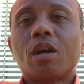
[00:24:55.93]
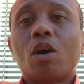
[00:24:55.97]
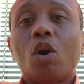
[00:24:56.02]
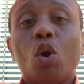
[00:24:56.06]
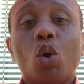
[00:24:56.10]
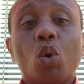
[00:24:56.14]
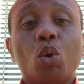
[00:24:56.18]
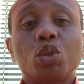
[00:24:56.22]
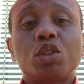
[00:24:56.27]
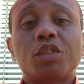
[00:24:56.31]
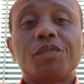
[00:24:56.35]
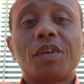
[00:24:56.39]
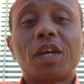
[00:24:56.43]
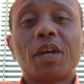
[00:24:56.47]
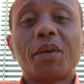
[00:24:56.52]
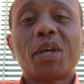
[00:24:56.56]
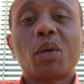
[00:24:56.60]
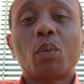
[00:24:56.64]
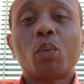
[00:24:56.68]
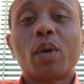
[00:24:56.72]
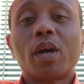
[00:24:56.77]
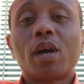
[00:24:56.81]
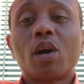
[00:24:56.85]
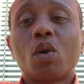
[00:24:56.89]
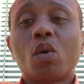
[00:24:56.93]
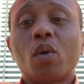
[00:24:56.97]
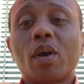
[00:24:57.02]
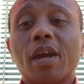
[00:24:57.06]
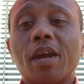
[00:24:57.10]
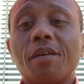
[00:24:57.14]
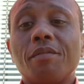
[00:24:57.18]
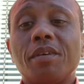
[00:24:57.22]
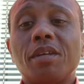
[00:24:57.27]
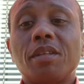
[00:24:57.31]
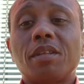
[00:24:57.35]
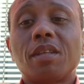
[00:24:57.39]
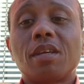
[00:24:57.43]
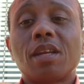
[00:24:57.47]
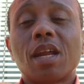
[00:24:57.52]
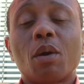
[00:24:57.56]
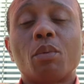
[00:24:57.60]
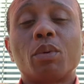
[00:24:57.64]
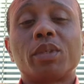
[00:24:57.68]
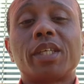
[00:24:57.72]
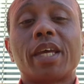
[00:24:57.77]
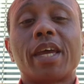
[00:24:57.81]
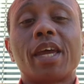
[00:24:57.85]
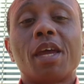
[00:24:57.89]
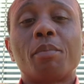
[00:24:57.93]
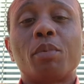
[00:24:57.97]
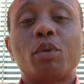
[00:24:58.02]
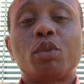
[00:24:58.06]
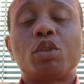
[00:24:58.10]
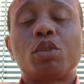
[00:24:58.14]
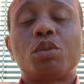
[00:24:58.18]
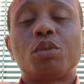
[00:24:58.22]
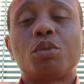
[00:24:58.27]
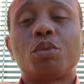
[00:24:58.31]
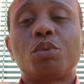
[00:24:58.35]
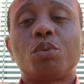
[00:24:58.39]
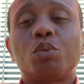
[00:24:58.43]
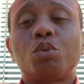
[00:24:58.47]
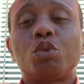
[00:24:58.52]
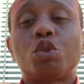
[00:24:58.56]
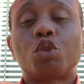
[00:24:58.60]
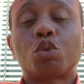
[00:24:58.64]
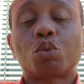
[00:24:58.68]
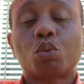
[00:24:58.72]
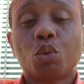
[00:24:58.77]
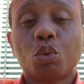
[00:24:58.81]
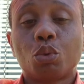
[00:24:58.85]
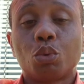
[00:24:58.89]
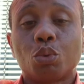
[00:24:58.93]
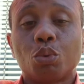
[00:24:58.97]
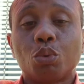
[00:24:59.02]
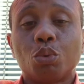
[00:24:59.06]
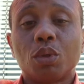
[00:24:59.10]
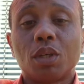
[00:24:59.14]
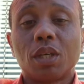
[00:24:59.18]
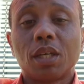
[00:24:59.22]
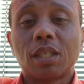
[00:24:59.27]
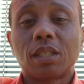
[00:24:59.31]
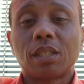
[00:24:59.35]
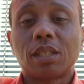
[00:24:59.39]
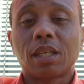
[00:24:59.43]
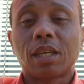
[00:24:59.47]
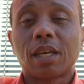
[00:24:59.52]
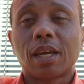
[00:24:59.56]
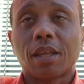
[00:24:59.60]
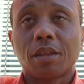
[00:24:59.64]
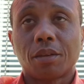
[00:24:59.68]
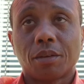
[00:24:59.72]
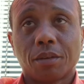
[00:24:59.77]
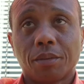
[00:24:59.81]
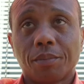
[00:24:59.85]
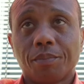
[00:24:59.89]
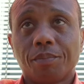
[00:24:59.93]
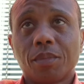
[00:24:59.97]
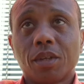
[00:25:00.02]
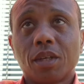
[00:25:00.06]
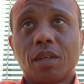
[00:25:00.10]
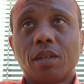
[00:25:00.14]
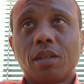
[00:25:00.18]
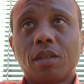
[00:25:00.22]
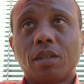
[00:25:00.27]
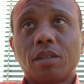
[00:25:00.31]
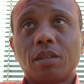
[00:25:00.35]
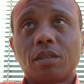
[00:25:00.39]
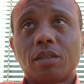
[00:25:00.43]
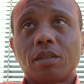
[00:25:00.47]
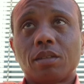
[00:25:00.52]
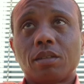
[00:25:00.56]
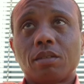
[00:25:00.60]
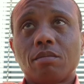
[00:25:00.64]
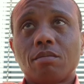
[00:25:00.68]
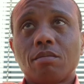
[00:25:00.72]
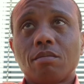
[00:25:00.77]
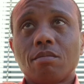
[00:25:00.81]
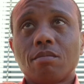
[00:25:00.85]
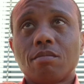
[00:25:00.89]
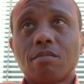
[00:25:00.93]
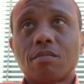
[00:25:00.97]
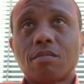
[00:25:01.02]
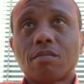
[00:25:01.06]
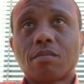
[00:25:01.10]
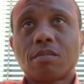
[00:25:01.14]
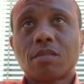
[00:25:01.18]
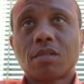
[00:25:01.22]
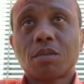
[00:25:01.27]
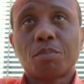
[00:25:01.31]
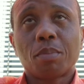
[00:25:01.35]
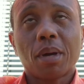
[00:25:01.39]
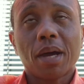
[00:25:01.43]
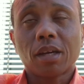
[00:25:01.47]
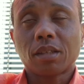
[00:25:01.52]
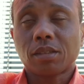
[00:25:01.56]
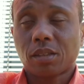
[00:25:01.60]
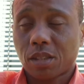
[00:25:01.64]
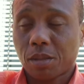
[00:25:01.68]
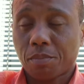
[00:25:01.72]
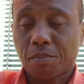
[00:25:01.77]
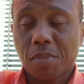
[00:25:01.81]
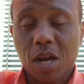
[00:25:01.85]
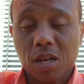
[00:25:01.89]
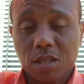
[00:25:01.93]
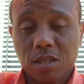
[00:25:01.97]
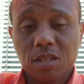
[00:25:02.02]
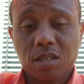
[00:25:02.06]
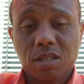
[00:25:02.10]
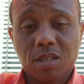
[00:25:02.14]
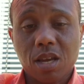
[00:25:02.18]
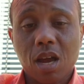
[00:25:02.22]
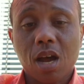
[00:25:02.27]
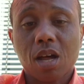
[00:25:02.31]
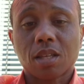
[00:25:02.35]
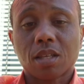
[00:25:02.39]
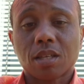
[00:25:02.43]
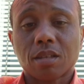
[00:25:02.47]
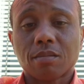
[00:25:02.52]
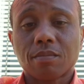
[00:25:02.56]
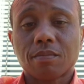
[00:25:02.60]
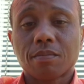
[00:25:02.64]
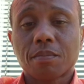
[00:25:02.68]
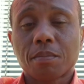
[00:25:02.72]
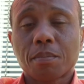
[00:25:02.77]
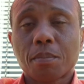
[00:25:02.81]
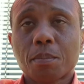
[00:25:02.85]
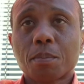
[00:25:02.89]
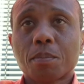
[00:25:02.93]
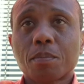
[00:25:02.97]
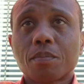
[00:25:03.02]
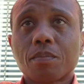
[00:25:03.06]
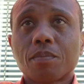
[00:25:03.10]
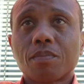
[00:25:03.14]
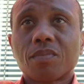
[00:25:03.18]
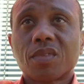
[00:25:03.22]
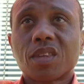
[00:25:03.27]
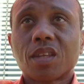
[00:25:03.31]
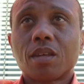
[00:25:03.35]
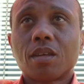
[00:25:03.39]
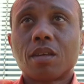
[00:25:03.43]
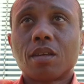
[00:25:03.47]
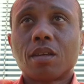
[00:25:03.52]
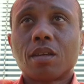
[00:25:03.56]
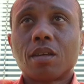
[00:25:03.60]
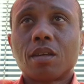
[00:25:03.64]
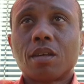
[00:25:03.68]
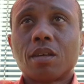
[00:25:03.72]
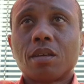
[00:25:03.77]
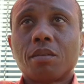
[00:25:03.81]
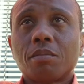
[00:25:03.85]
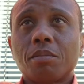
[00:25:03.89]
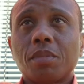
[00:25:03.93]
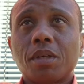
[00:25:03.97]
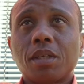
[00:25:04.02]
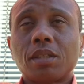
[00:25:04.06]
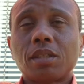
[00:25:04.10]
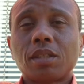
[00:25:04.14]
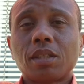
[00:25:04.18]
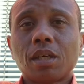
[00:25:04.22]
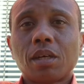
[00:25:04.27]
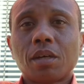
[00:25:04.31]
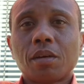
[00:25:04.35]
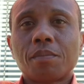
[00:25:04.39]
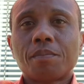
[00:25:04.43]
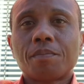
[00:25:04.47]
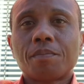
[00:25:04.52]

Holds very well. Everything, I was able to screw it together. And the box is solid, but